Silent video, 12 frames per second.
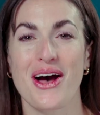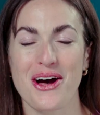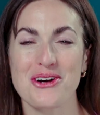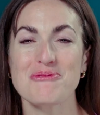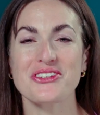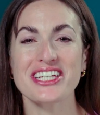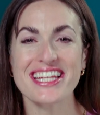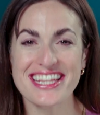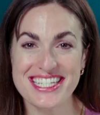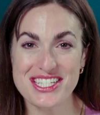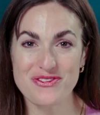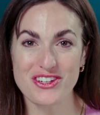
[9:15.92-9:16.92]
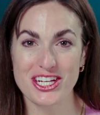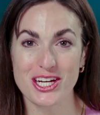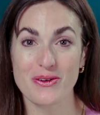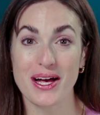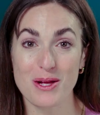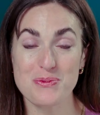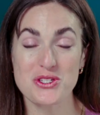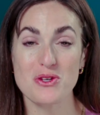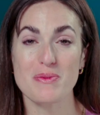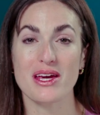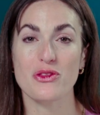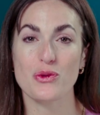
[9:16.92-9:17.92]
Hopefully, this video helps
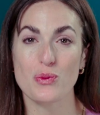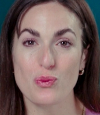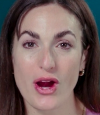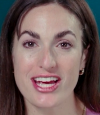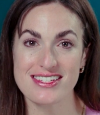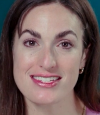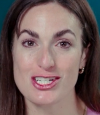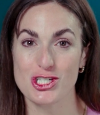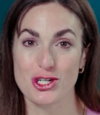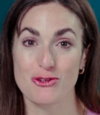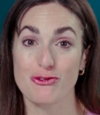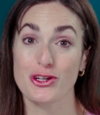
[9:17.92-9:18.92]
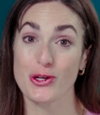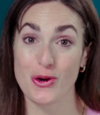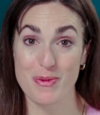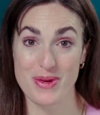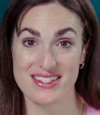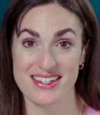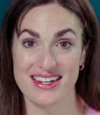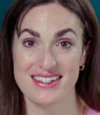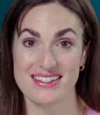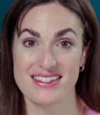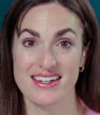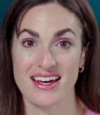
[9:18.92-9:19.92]
you make the right decision for your
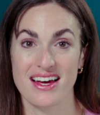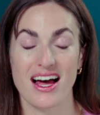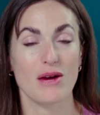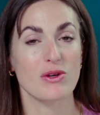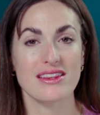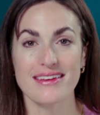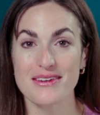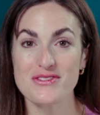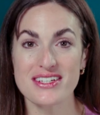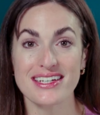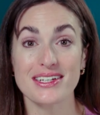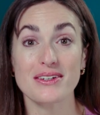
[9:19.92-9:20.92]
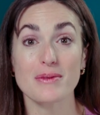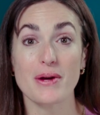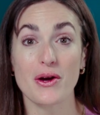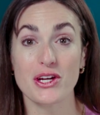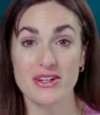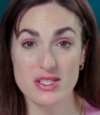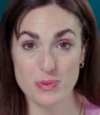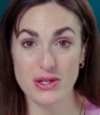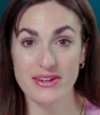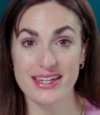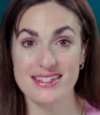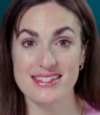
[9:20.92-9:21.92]
business. I would love to hear about your
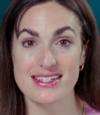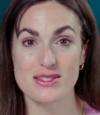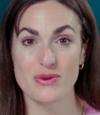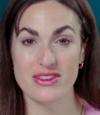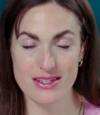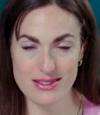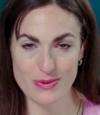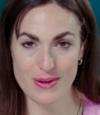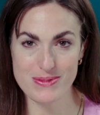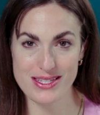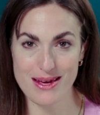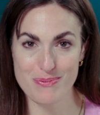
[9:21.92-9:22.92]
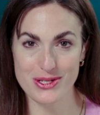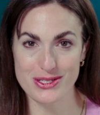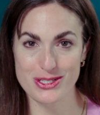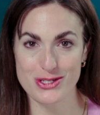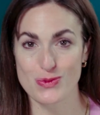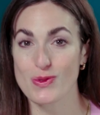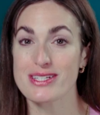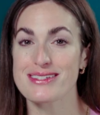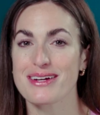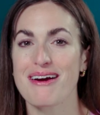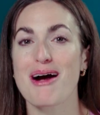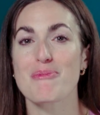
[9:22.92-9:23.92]
experiences with these website builders
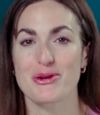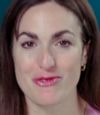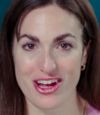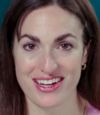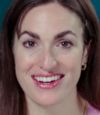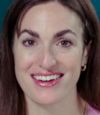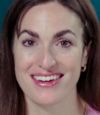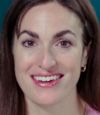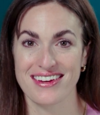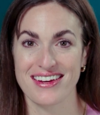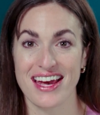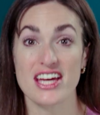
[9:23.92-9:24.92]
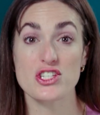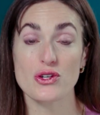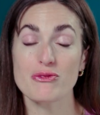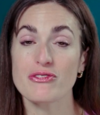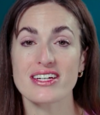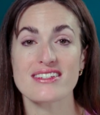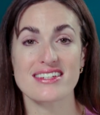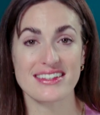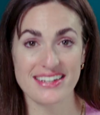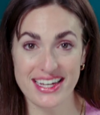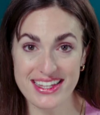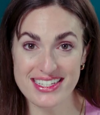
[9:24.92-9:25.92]
once you're up and running. And don't forget to
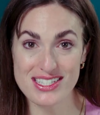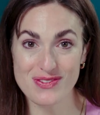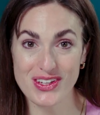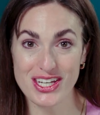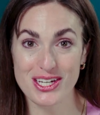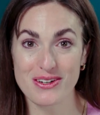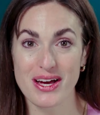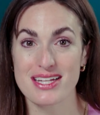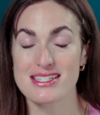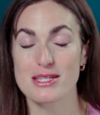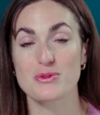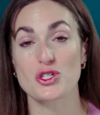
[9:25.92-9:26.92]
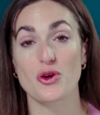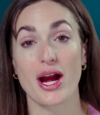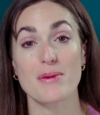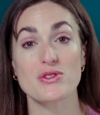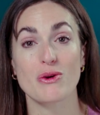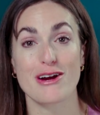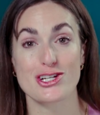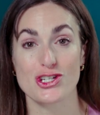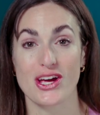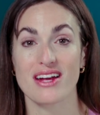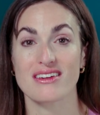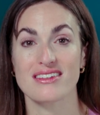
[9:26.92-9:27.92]
like this video and subscribe to our
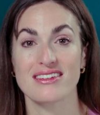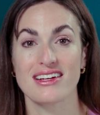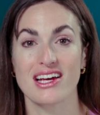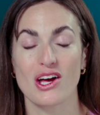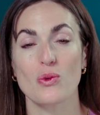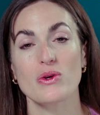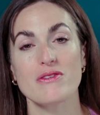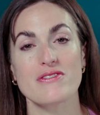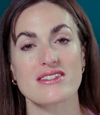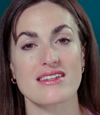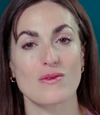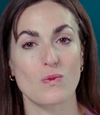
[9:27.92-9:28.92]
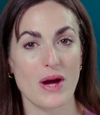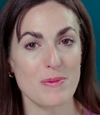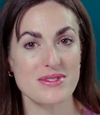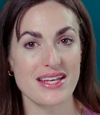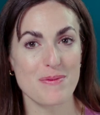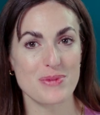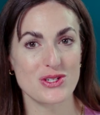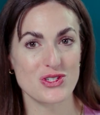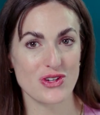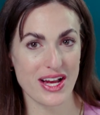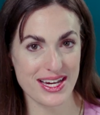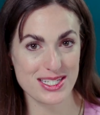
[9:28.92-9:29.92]
channel or visit
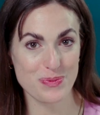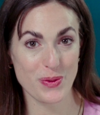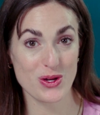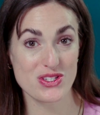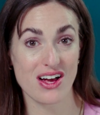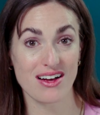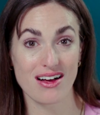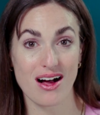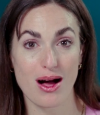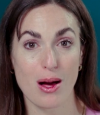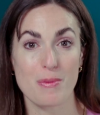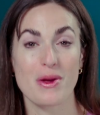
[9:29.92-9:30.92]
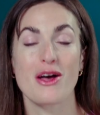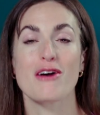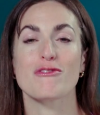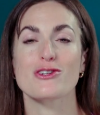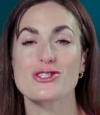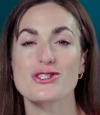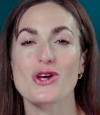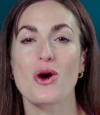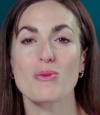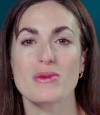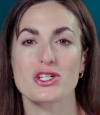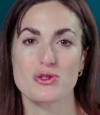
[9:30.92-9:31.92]
websitebuilderexpert.com for
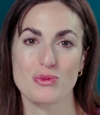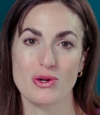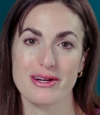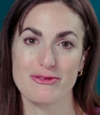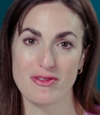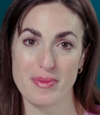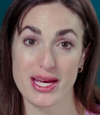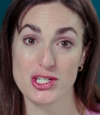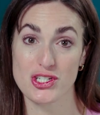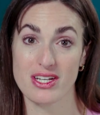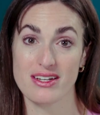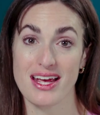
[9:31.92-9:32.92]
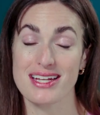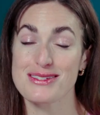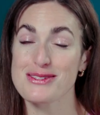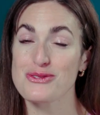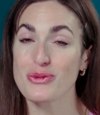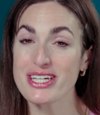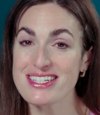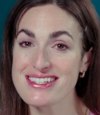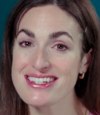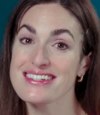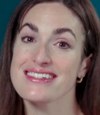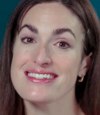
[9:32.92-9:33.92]
so much more information and sweet
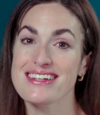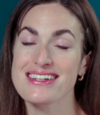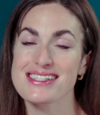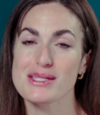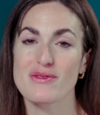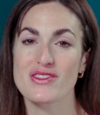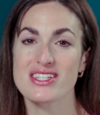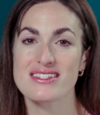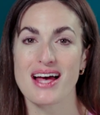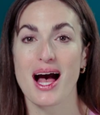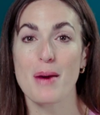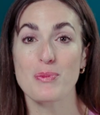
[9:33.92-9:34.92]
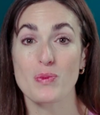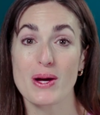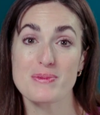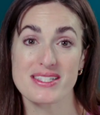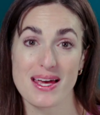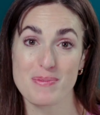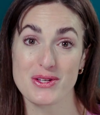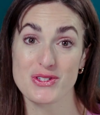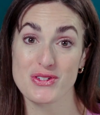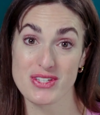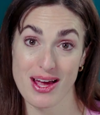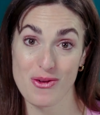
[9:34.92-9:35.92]
deals on some of the top website
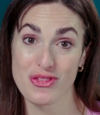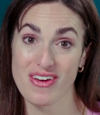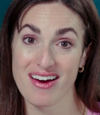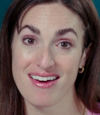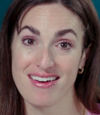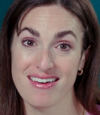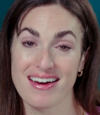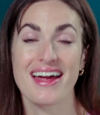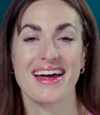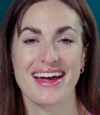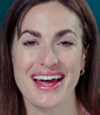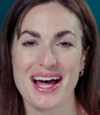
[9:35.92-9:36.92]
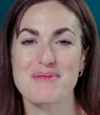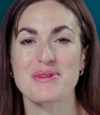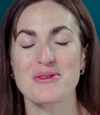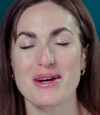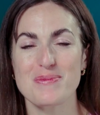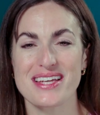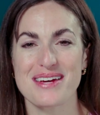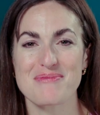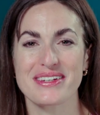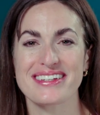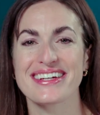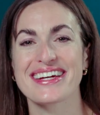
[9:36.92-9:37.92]
builders out there. Happy
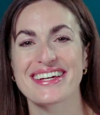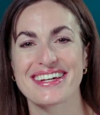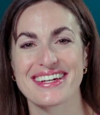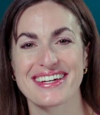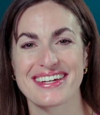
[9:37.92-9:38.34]
website building!